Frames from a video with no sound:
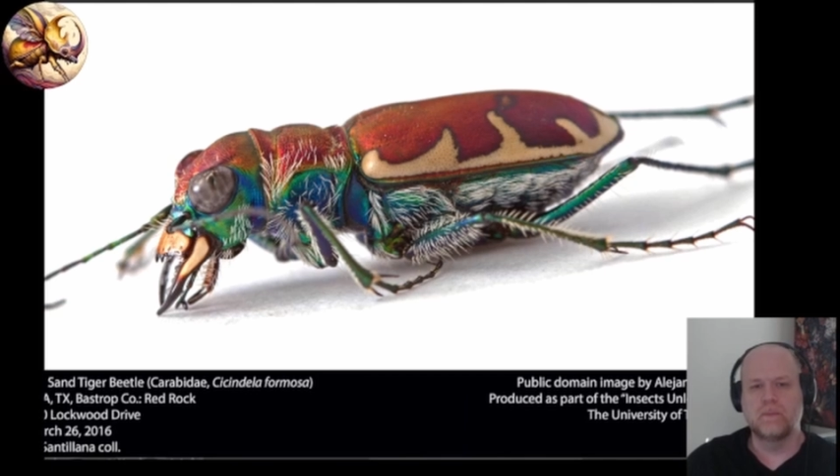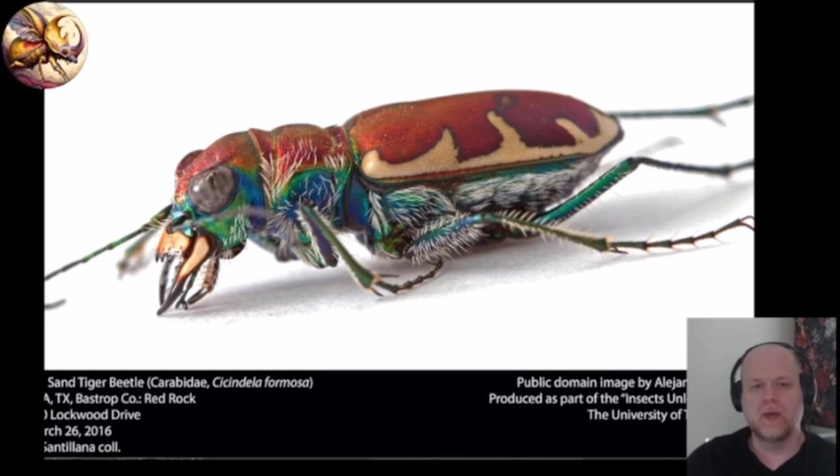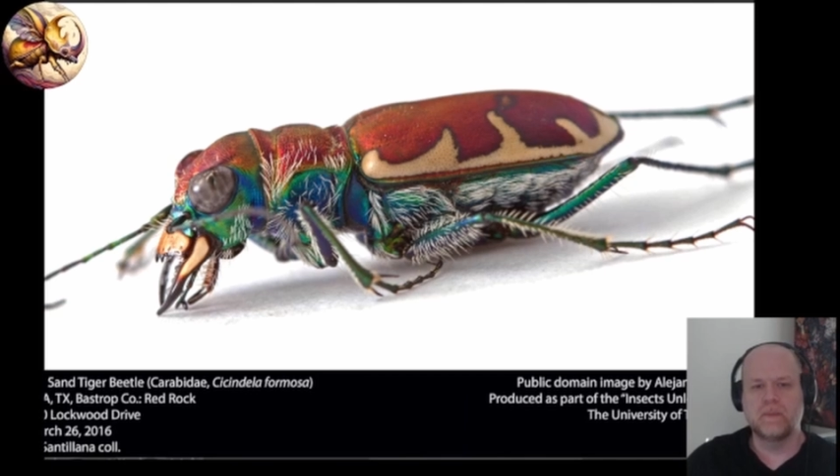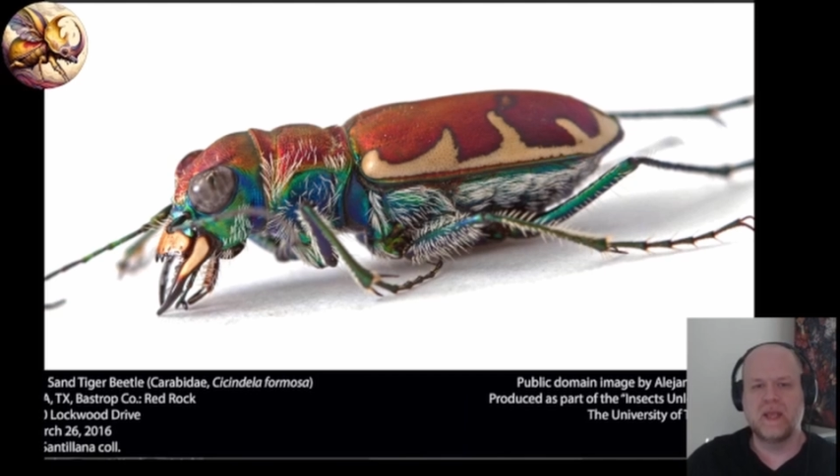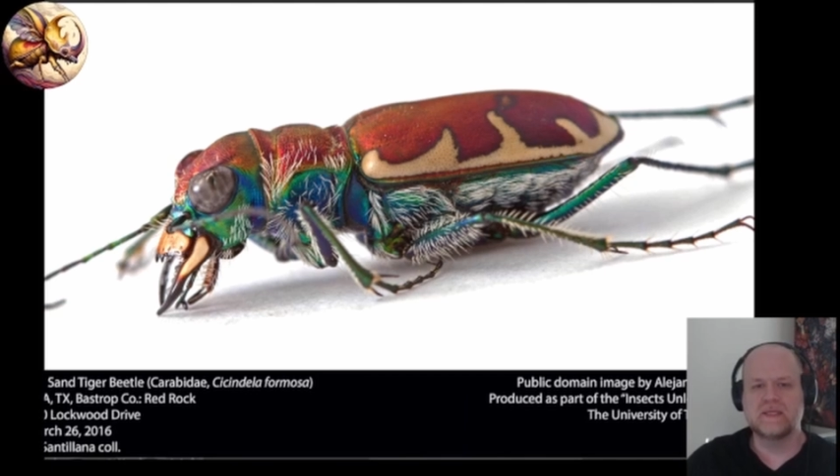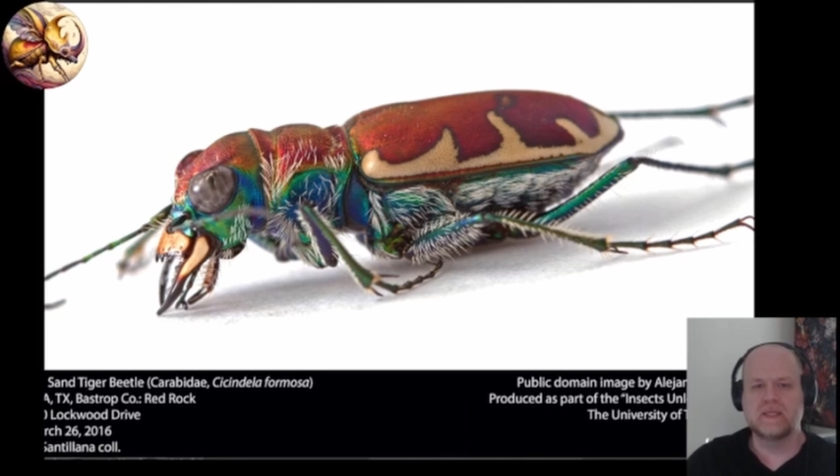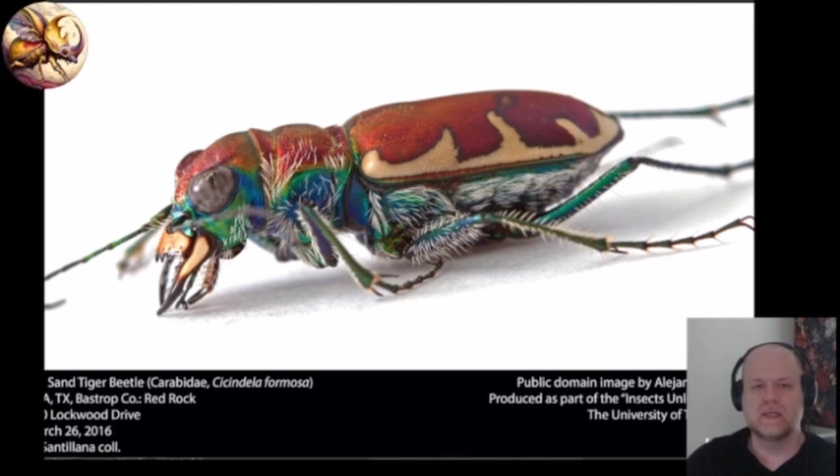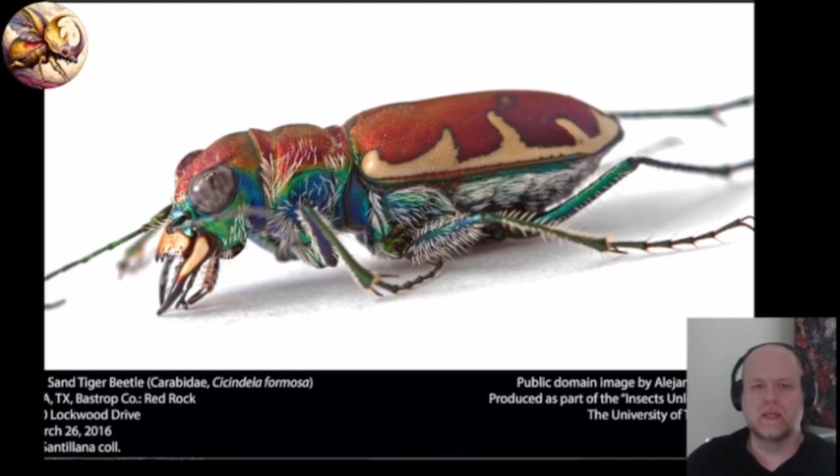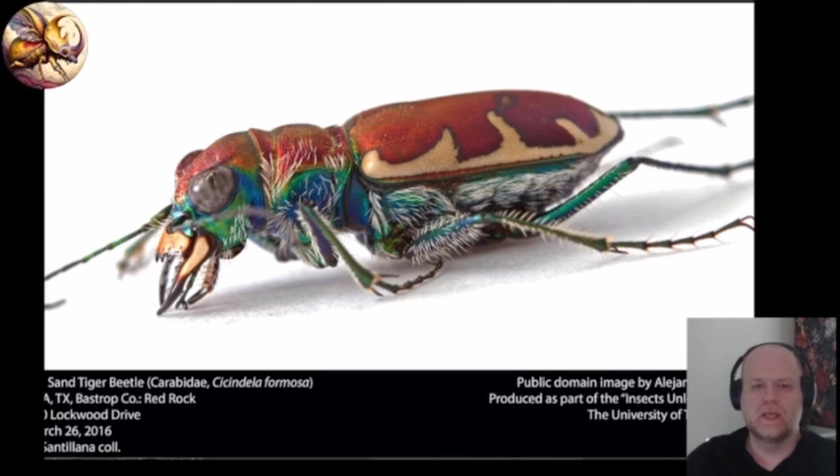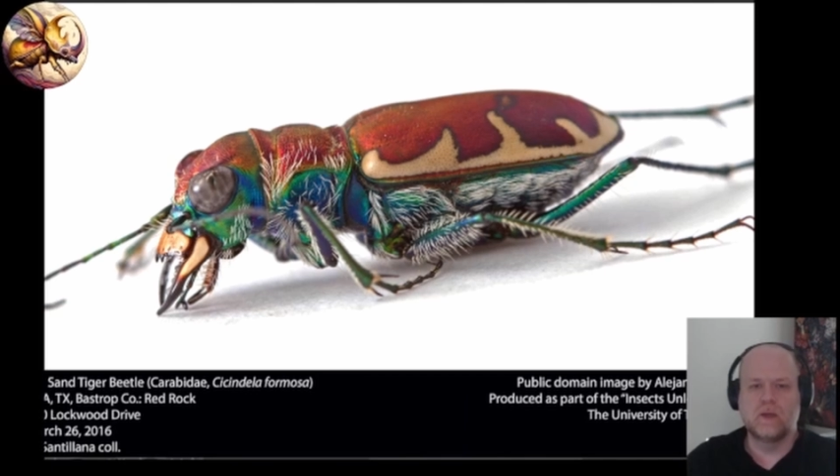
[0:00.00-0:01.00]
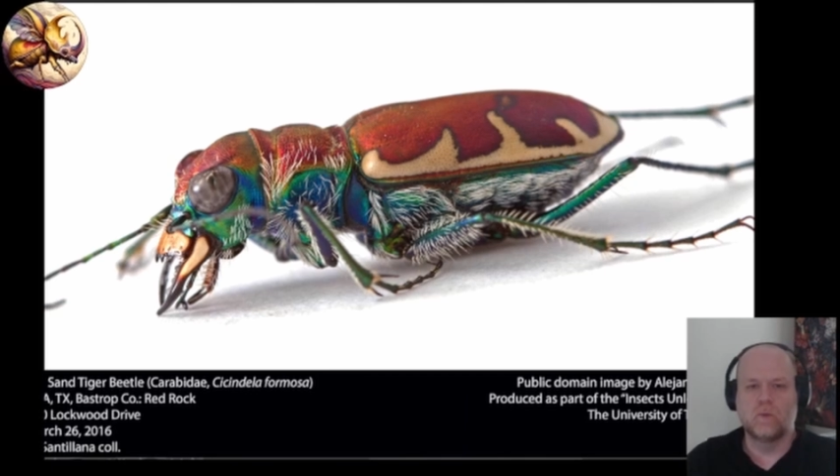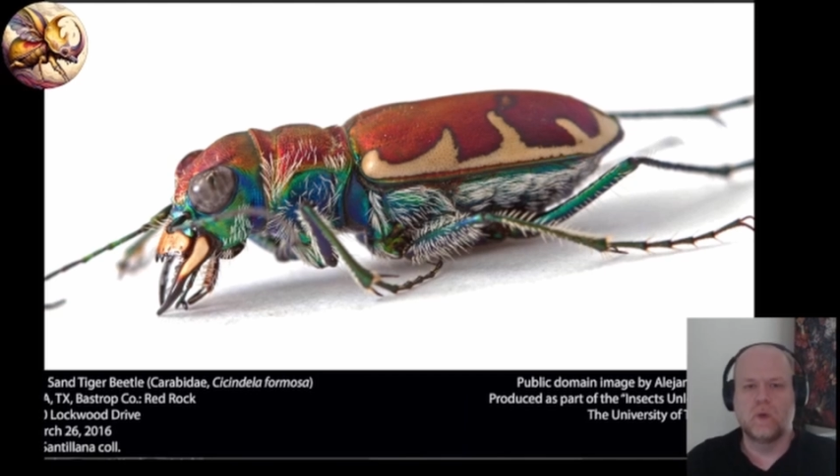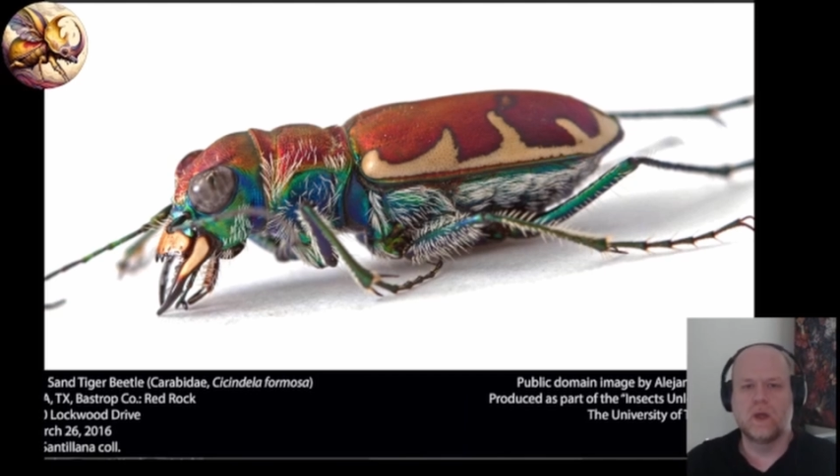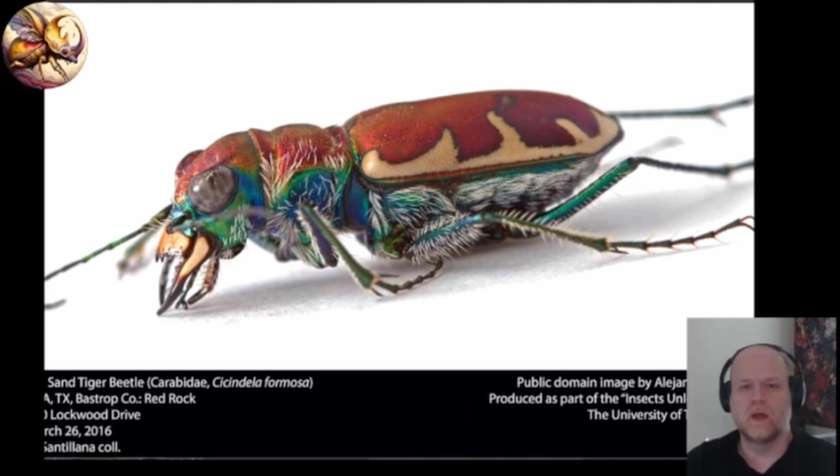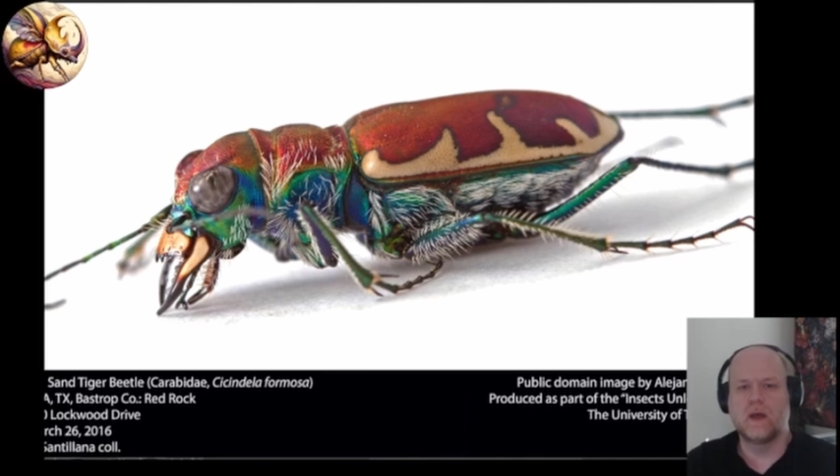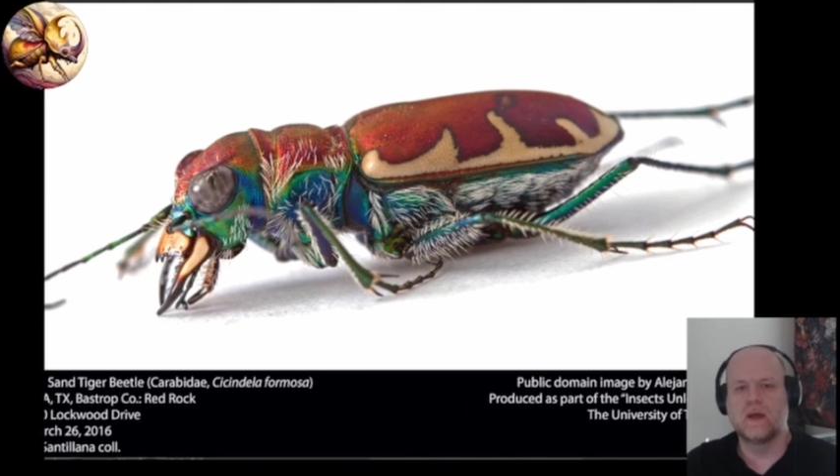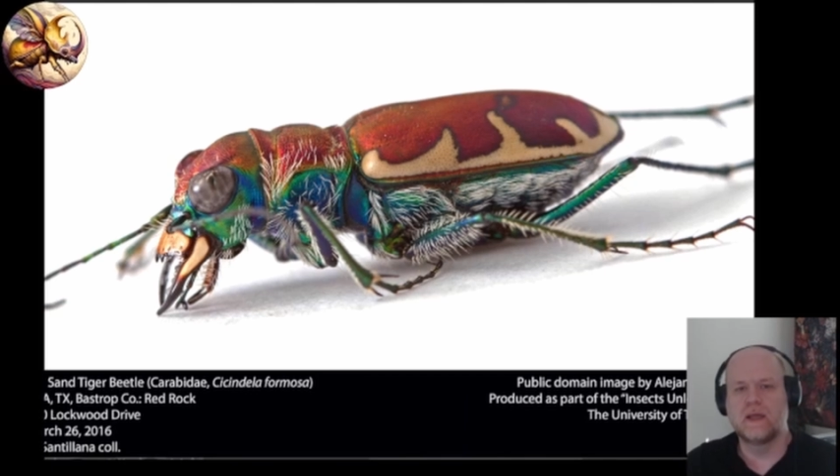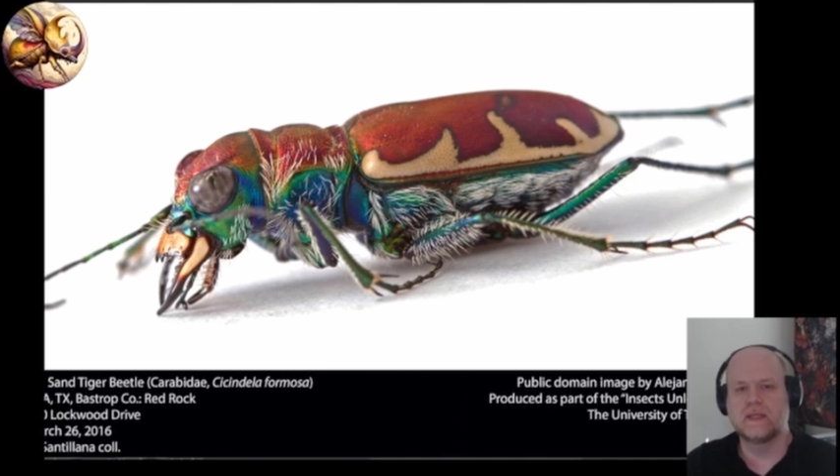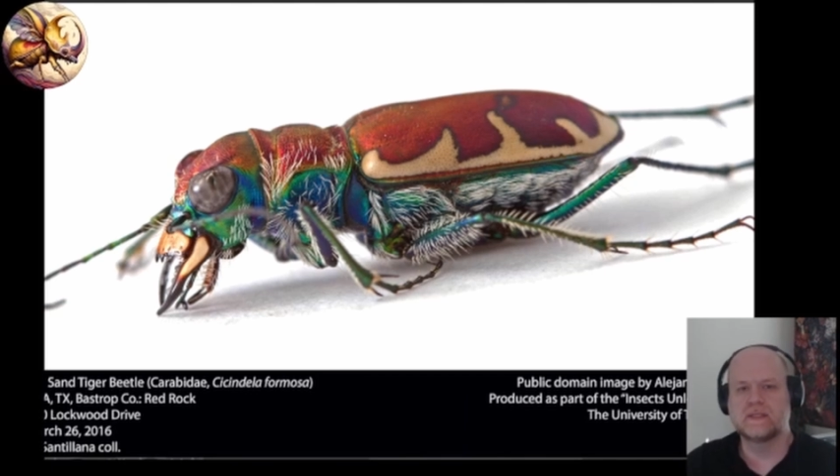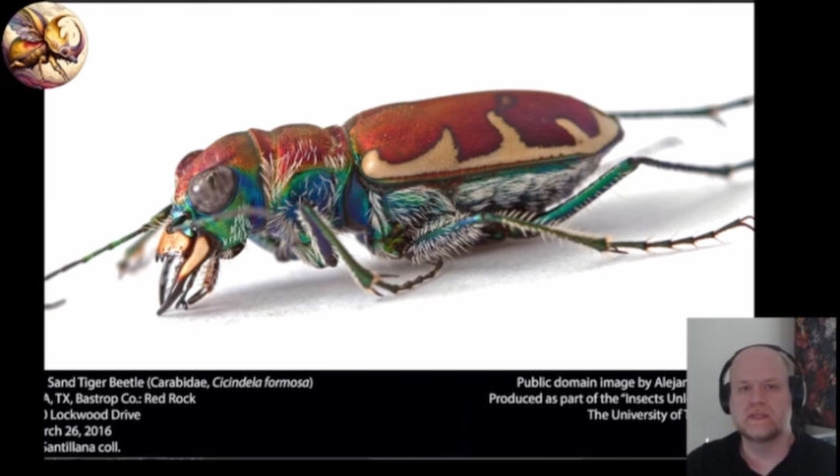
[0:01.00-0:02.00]
but basically
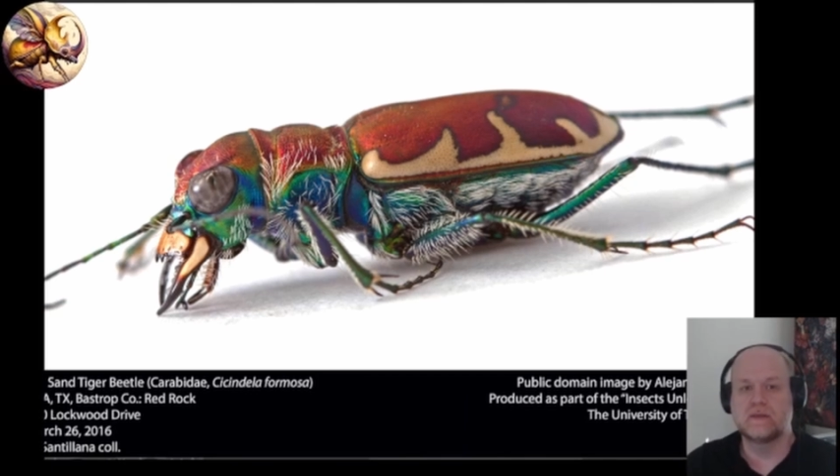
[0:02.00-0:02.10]
it's